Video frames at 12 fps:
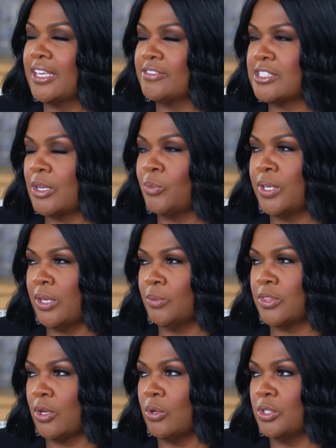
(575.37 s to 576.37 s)
gifts that we get
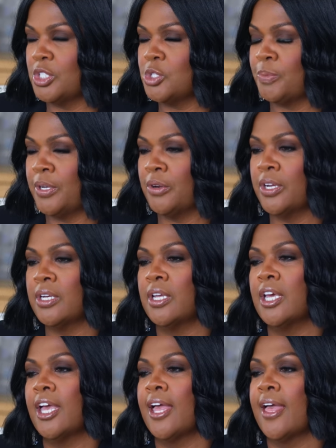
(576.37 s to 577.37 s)
with the Holy Spirit, mm
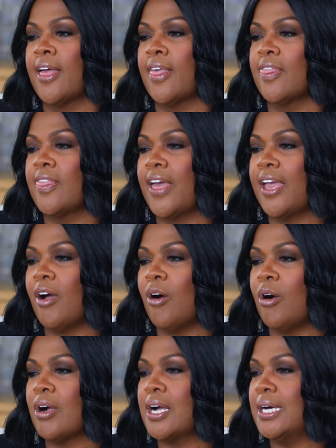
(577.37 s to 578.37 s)
-hmm. they
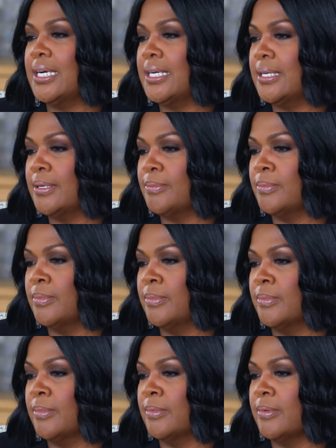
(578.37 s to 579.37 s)
all come
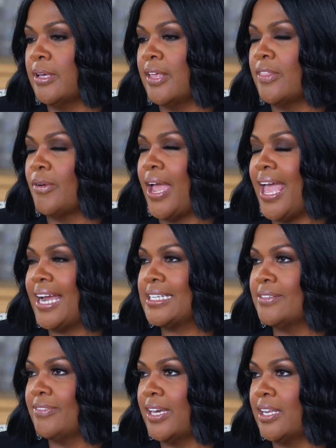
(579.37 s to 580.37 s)
and they're
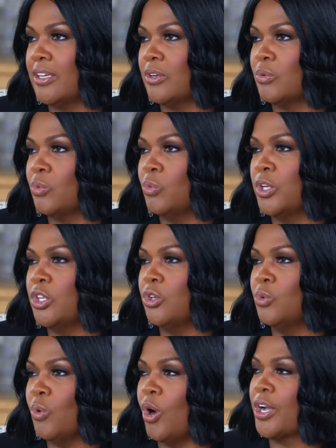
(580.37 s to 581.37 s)
activated when
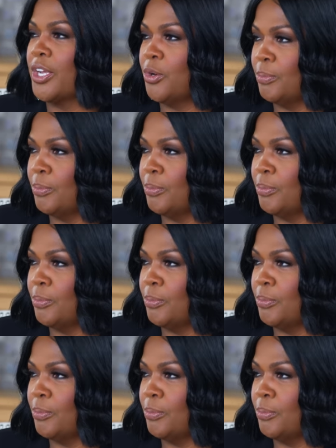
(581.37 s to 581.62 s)
you walk in